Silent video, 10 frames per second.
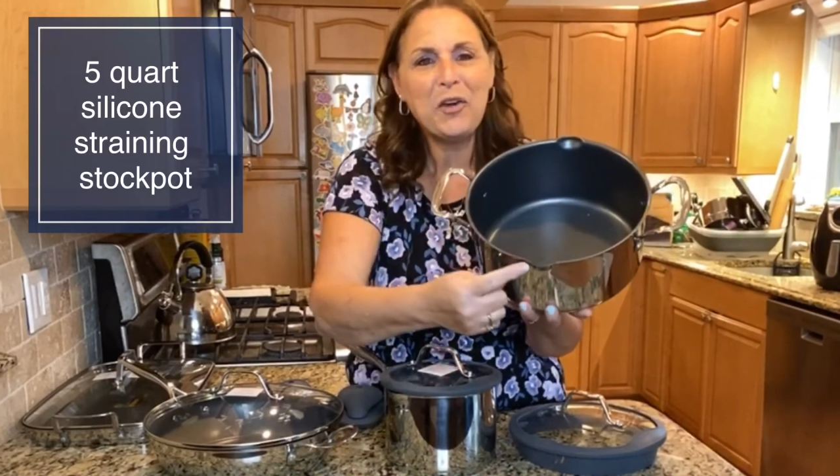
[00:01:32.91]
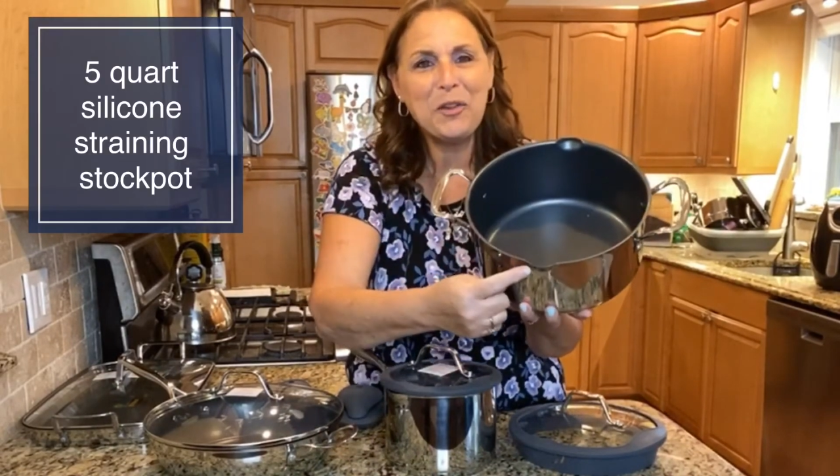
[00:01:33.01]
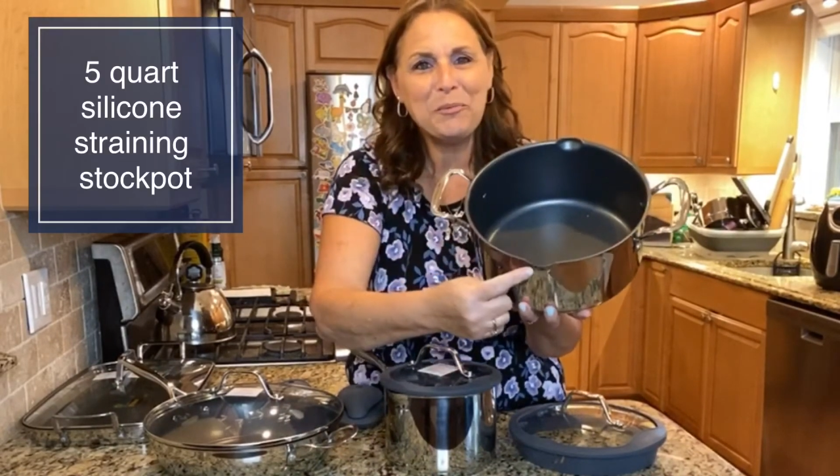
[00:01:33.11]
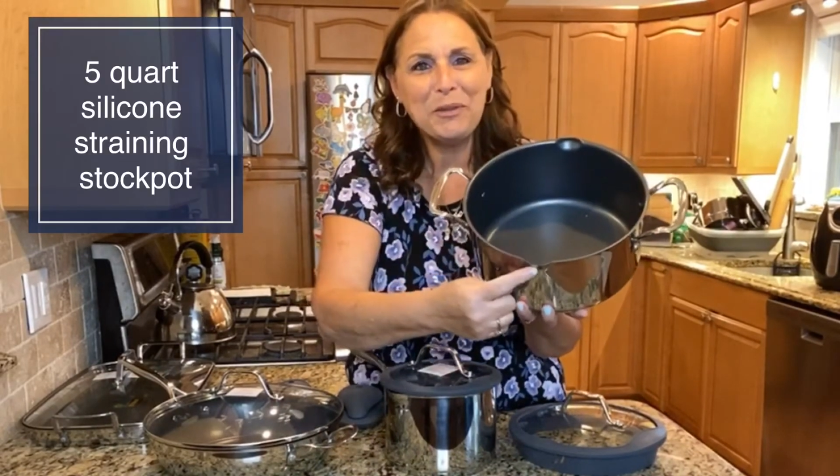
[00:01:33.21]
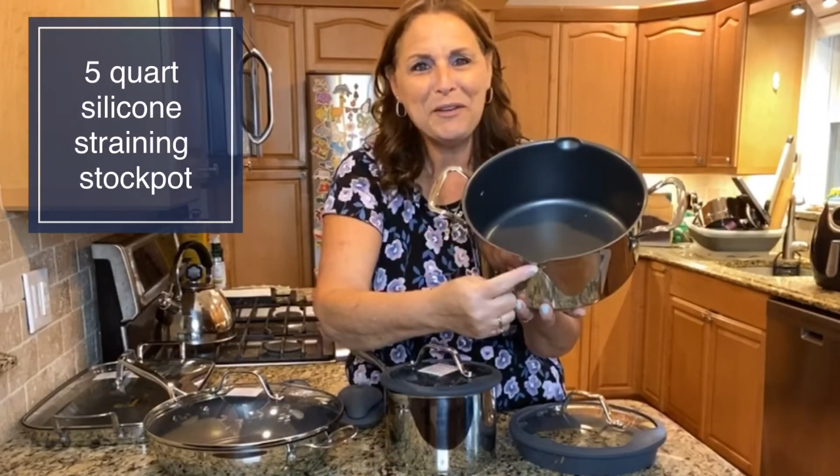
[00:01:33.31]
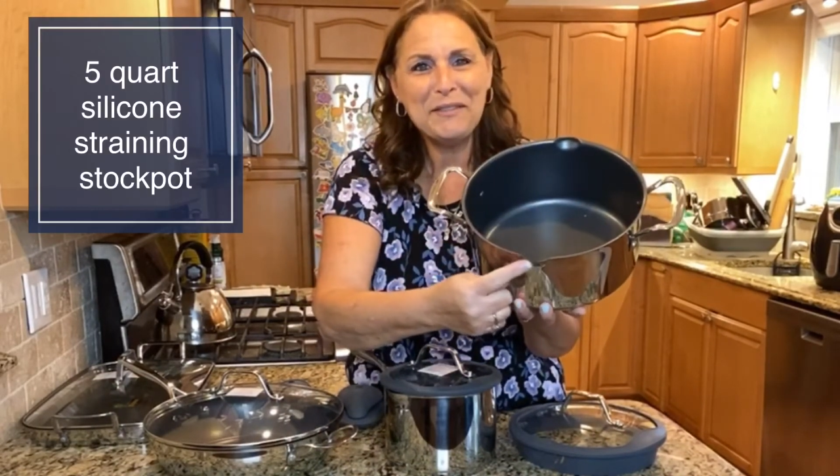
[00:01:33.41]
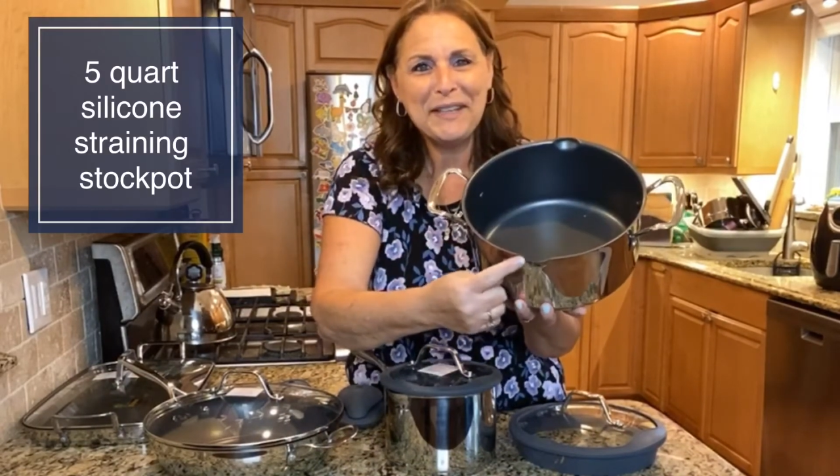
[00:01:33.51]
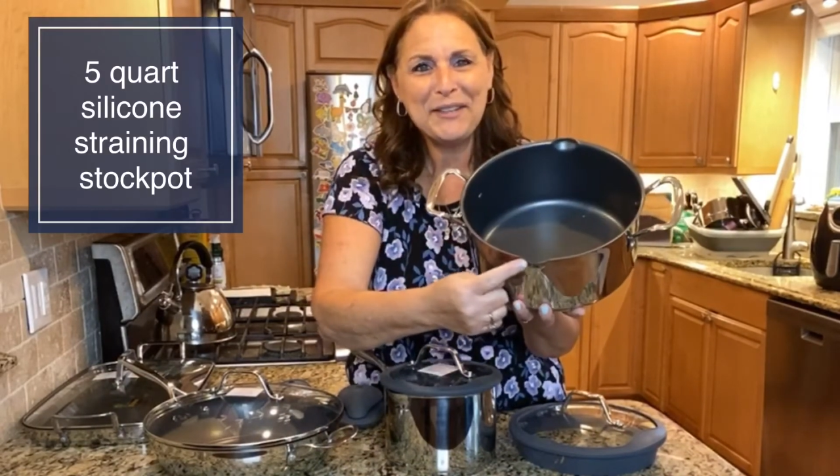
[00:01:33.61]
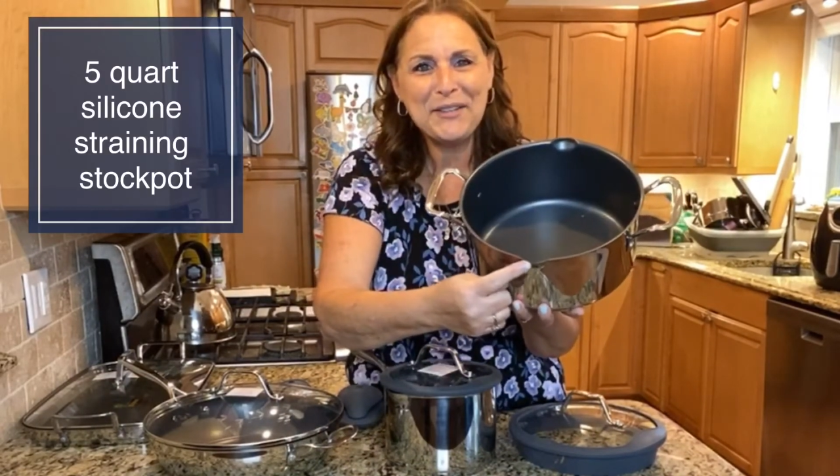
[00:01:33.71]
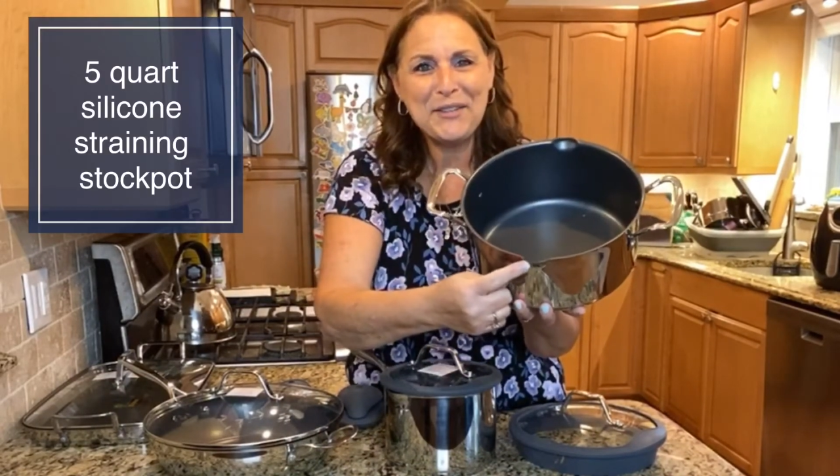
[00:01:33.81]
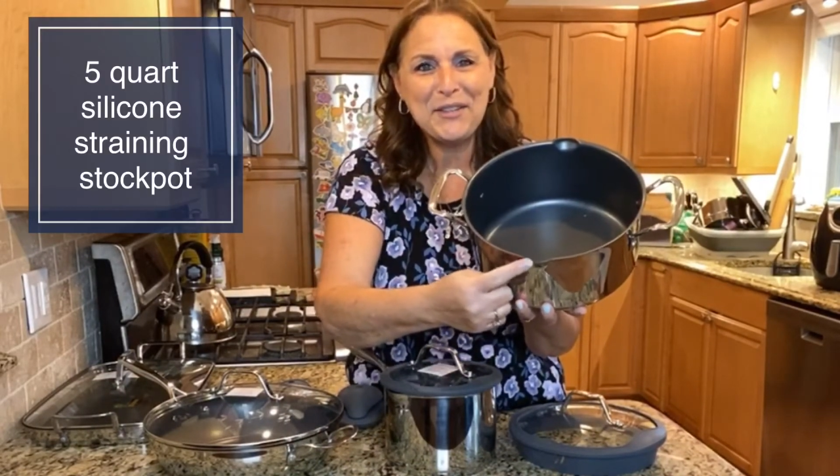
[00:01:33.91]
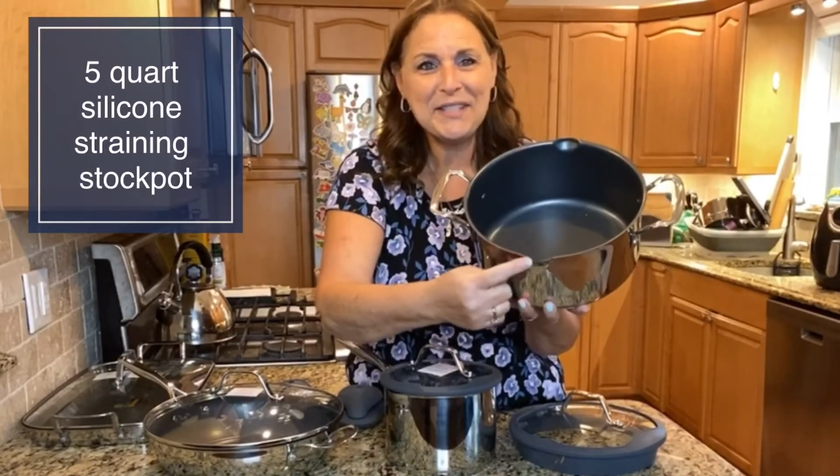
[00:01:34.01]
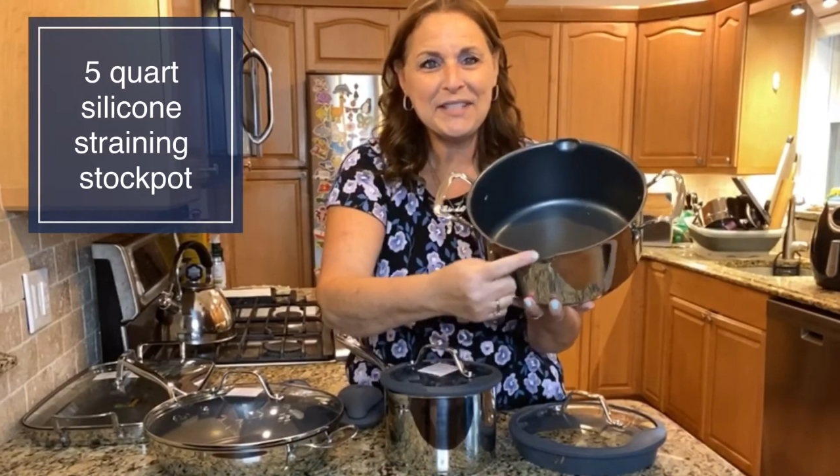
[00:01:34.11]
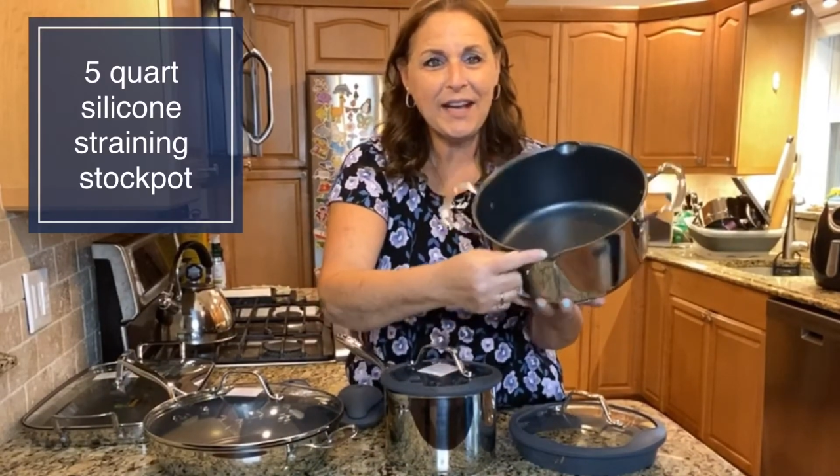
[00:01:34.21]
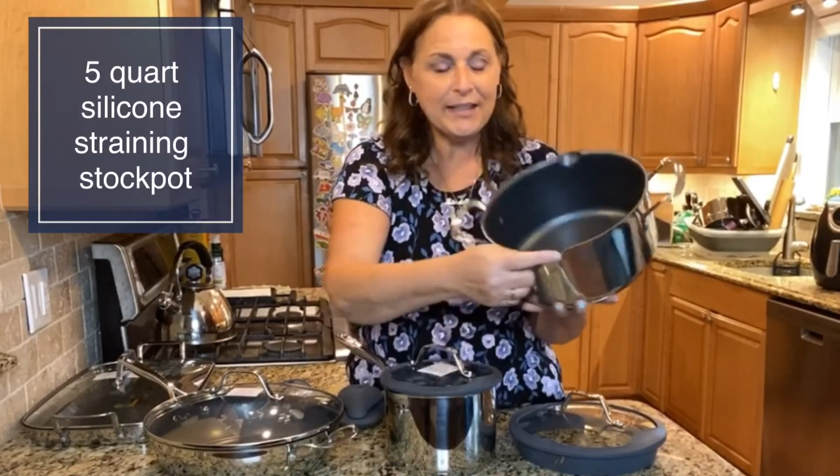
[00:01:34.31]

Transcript: them love handles on the side,